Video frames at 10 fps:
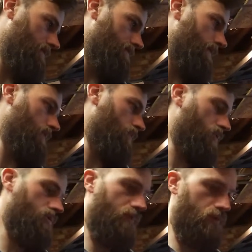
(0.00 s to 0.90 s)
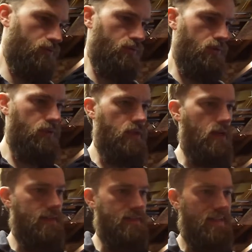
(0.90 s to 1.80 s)
Mount the washer bottle.
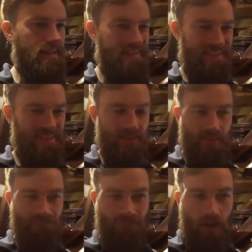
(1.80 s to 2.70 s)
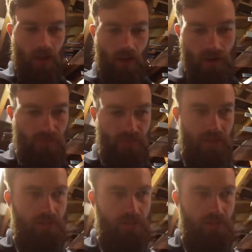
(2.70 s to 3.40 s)
Again, this isn't overly